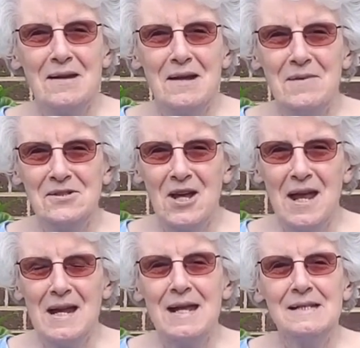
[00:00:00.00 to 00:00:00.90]
Nunn. I'm the
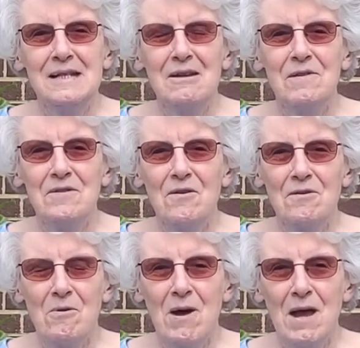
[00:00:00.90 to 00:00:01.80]
chair lady of the Not
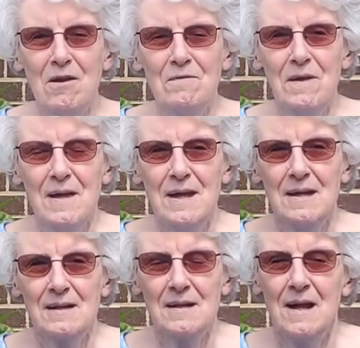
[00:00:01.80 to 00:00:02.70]
Quite Over the
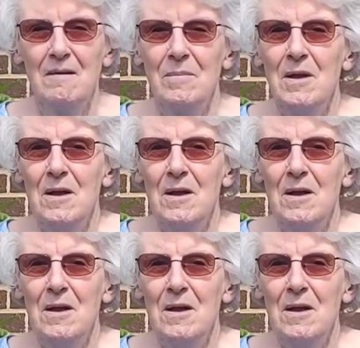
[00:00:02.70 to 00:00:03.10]
Hill Club.